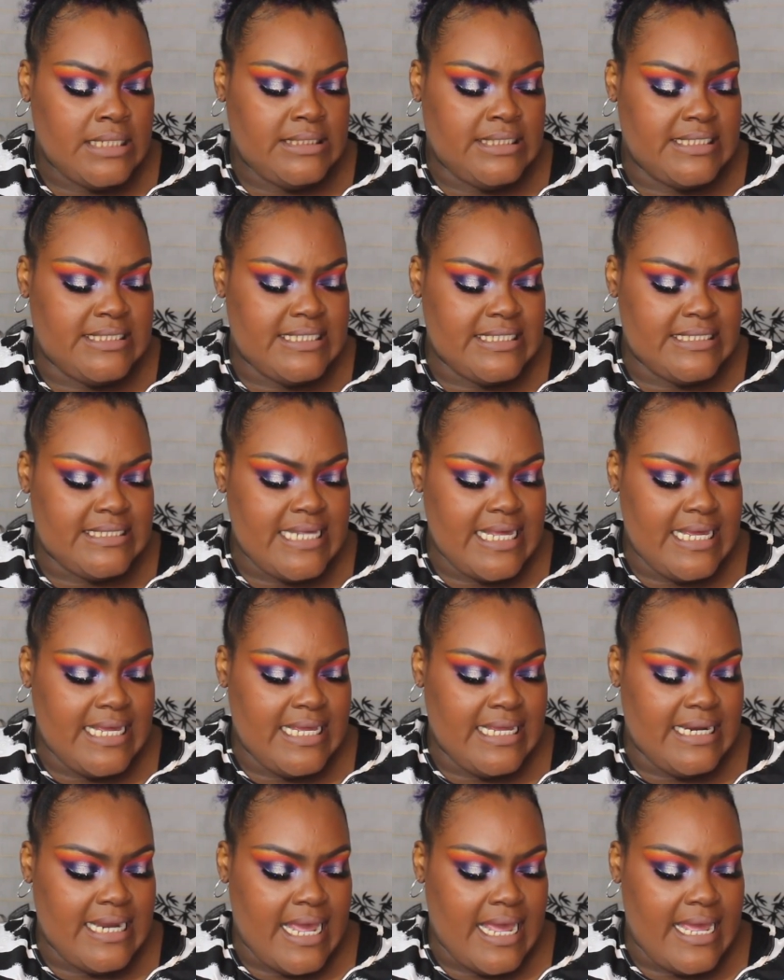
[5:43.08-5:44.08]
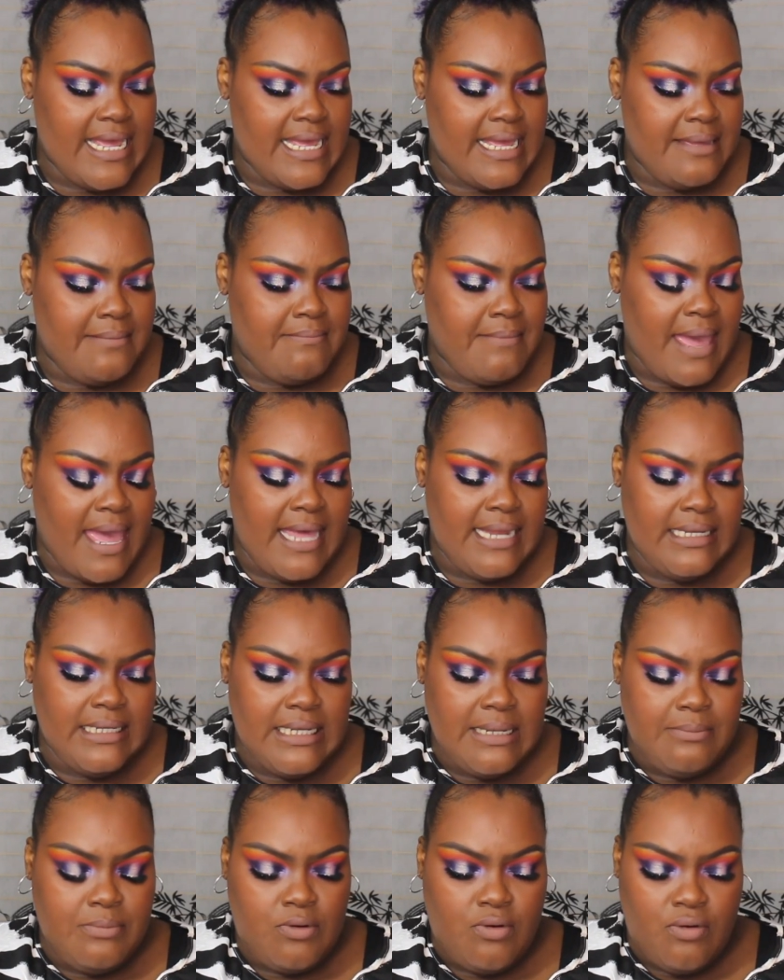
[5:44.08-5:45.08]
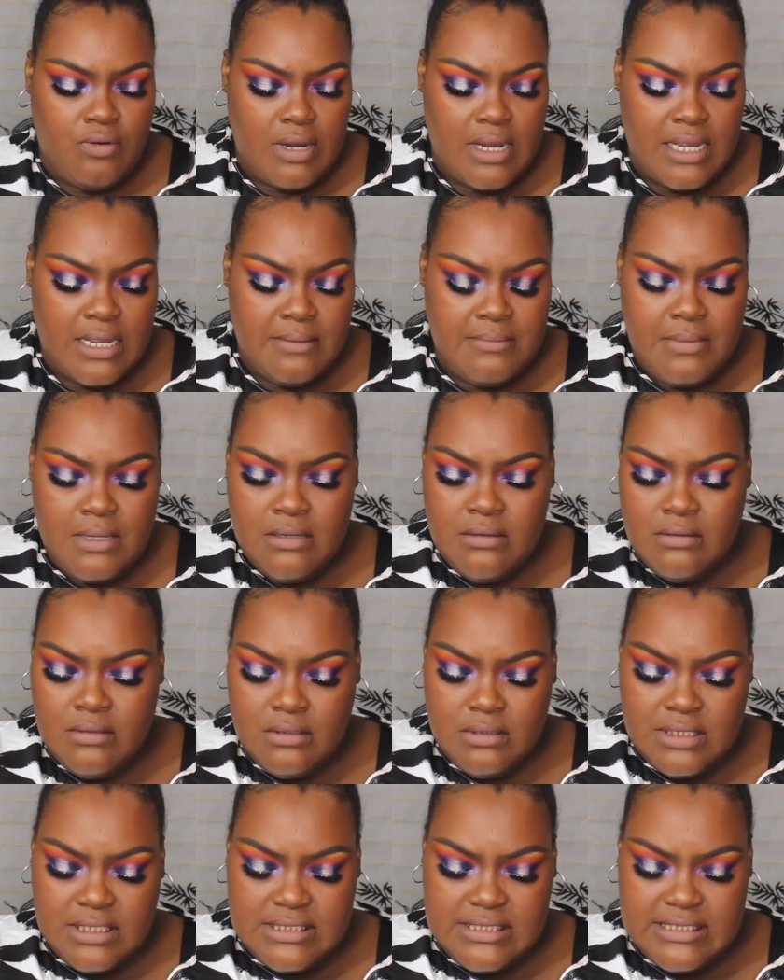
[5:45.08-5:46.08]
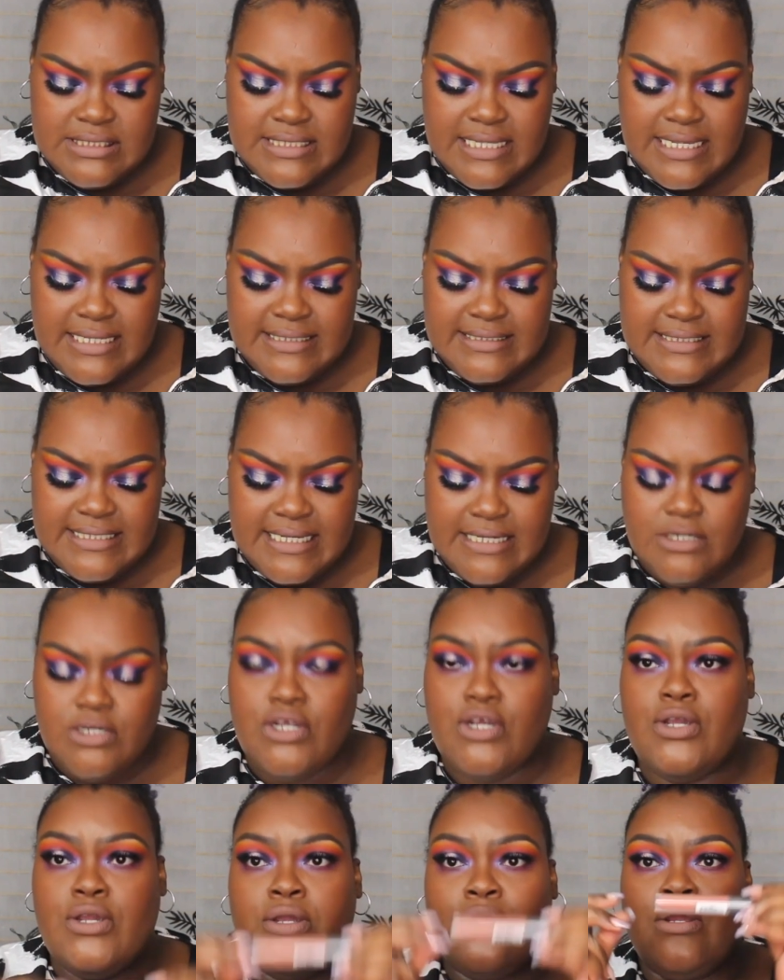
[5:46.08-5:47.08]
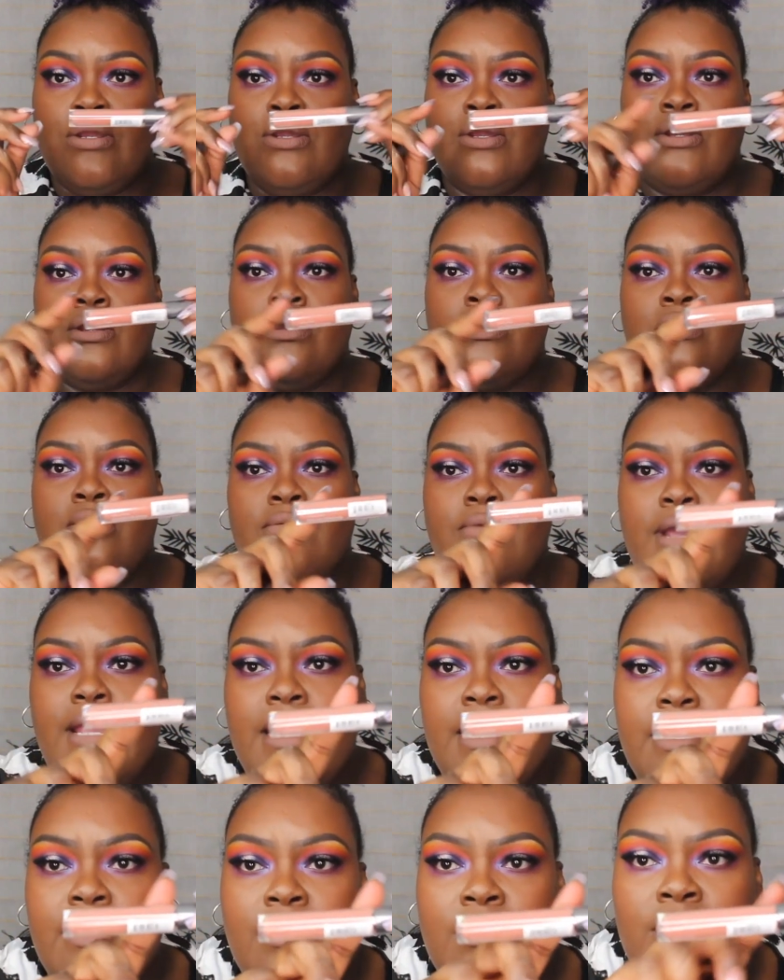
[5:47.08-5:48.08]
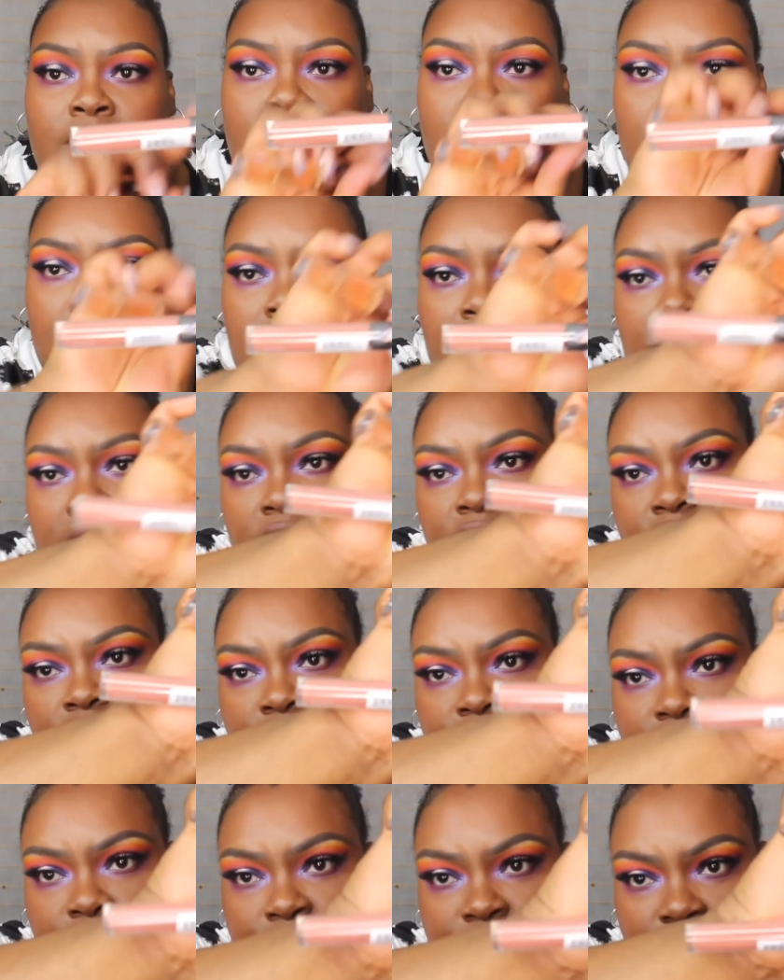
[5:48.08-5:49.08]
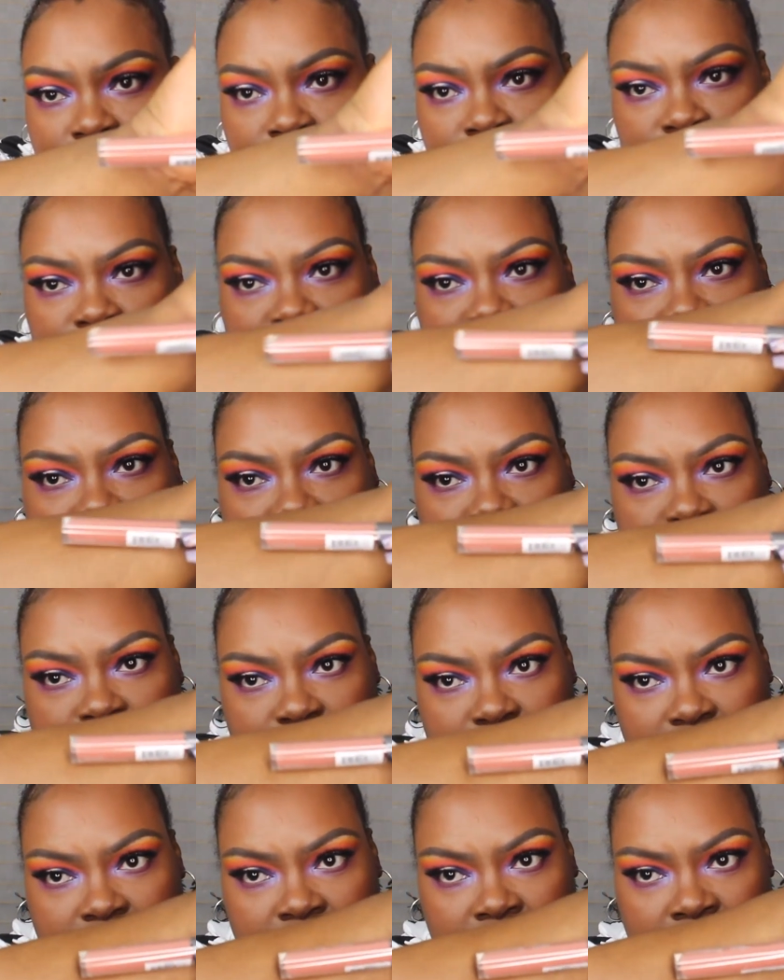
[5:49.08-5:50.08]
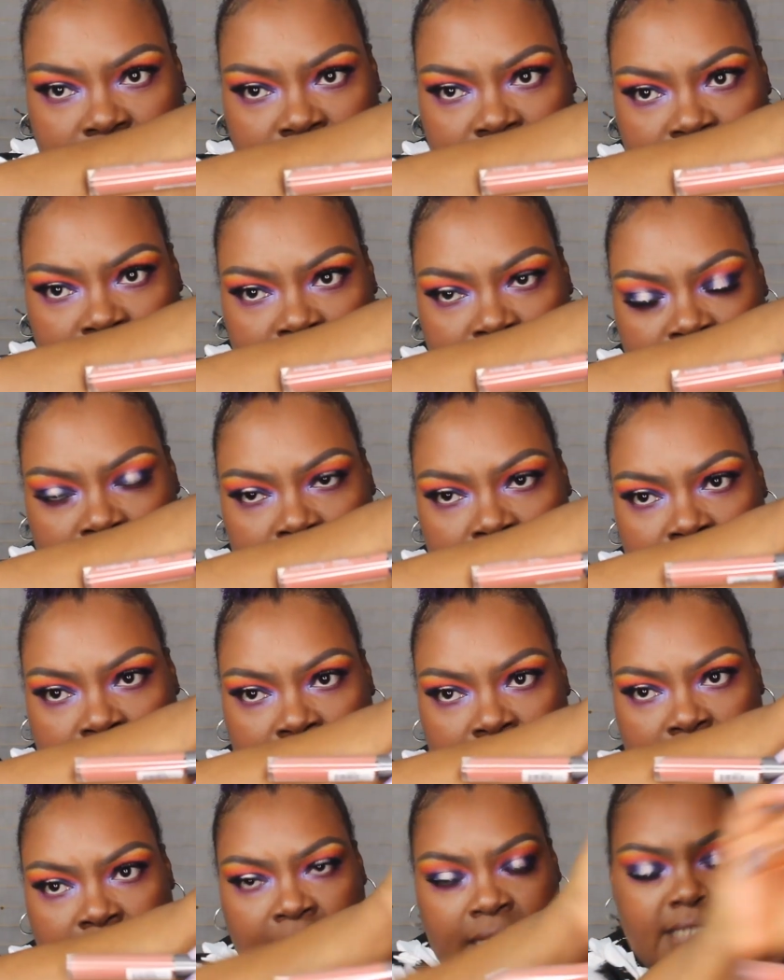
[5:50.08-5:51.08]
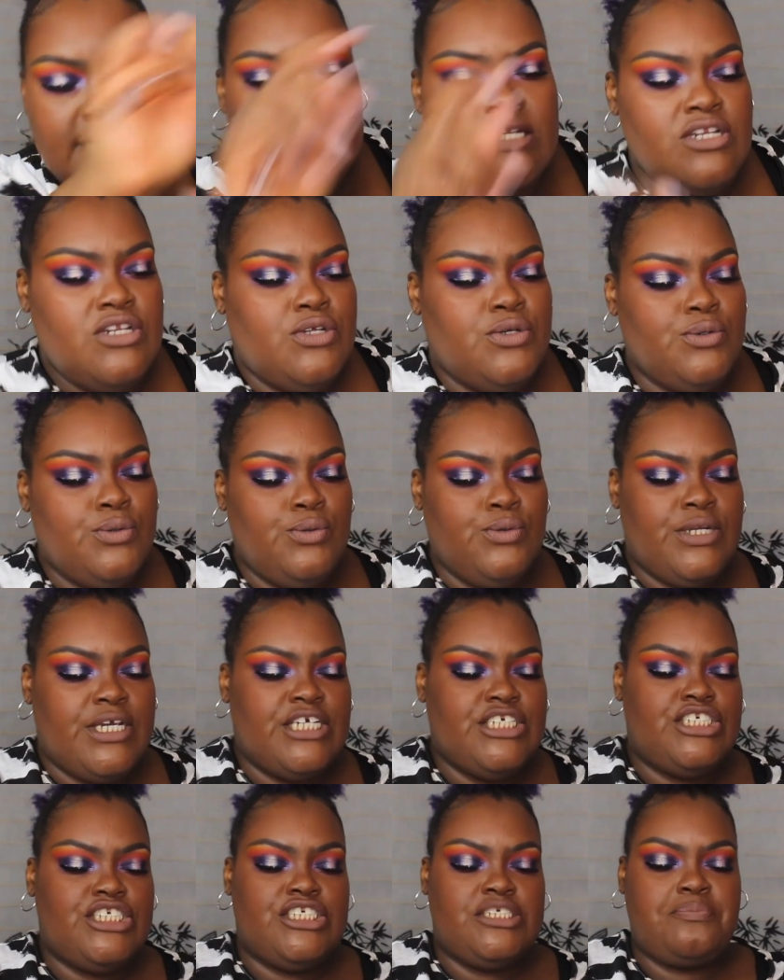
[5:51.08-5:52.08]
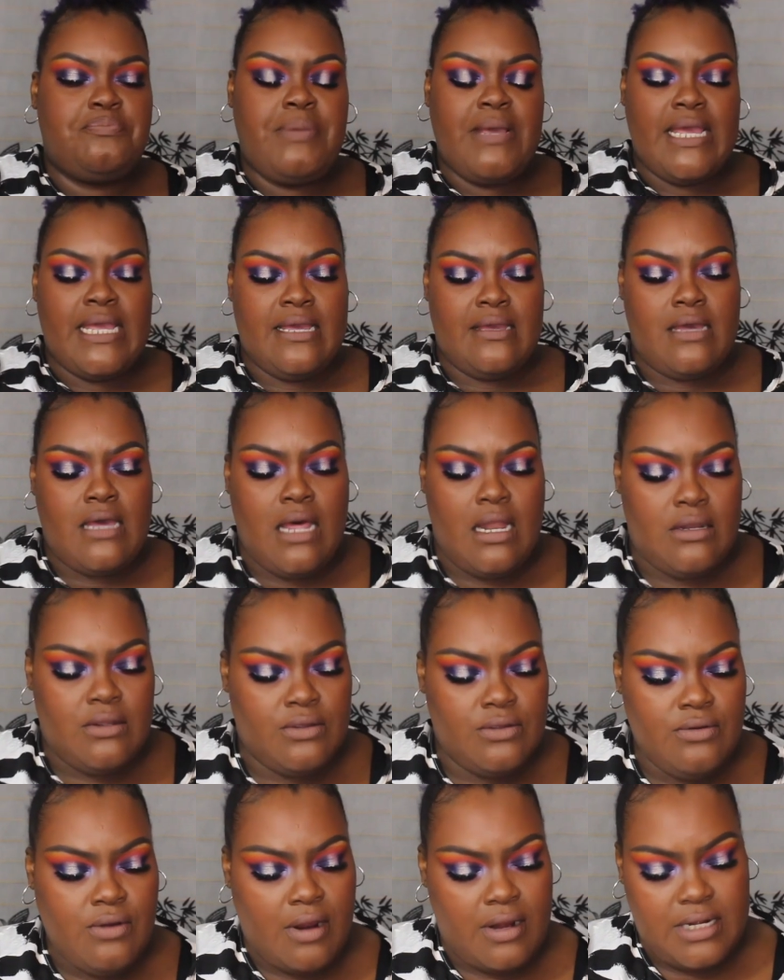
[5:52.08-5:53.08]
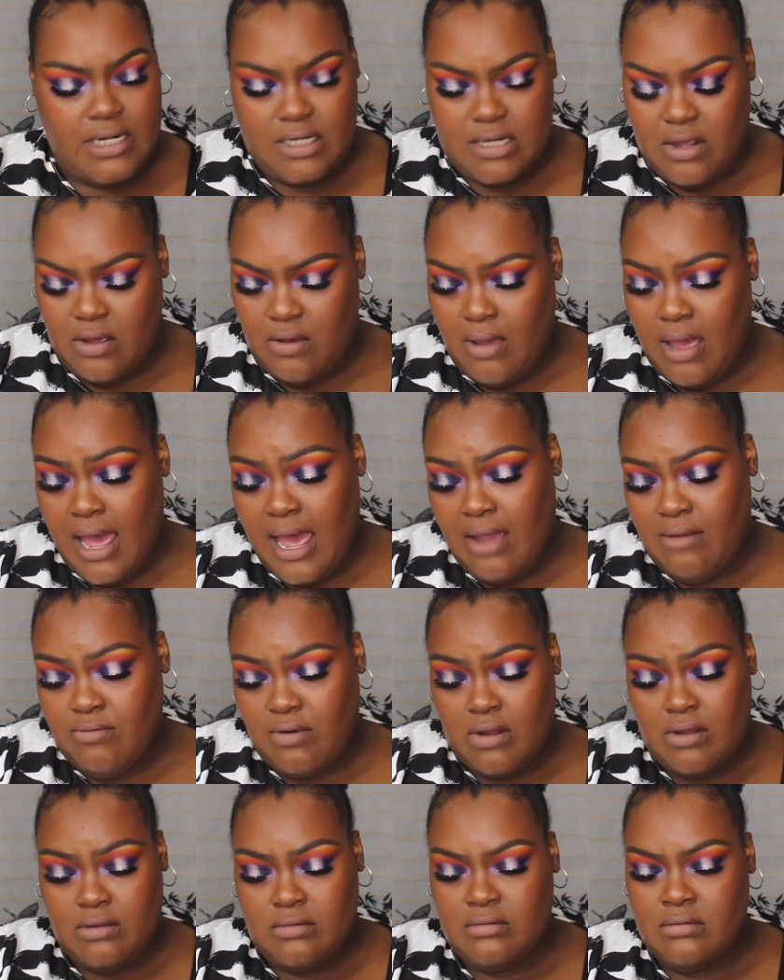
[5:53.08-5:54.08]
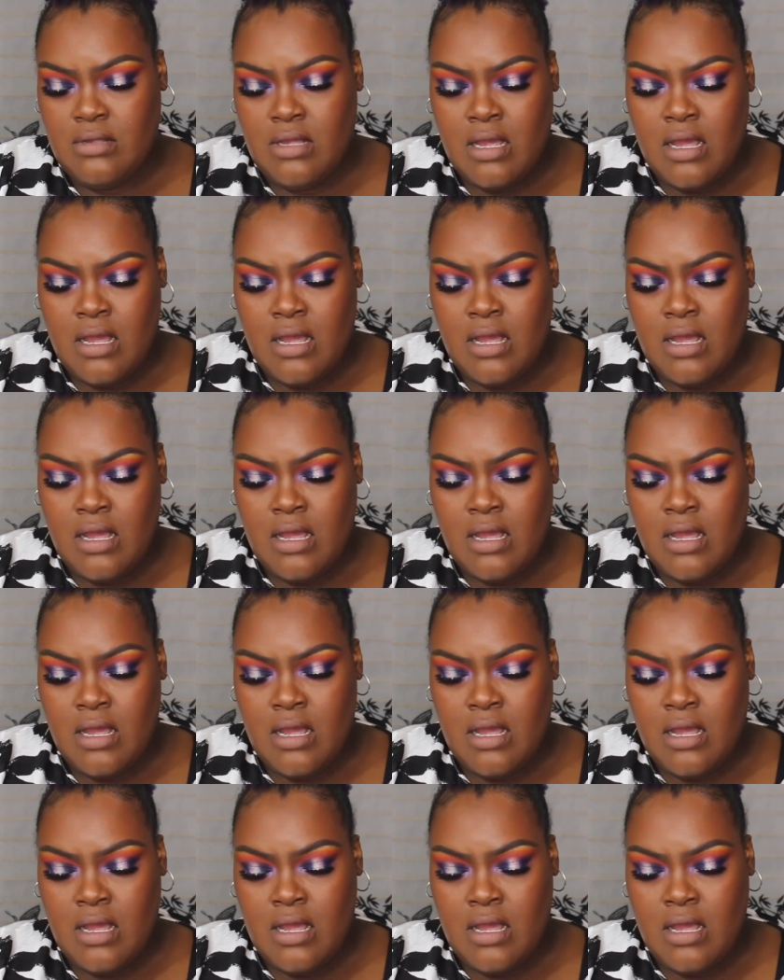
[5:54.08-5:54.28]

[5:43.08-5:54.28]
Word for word: This is in a matte lip cream. This is in Tender right here as you couldn't see. It's a nudish pink color. You already know how I roll.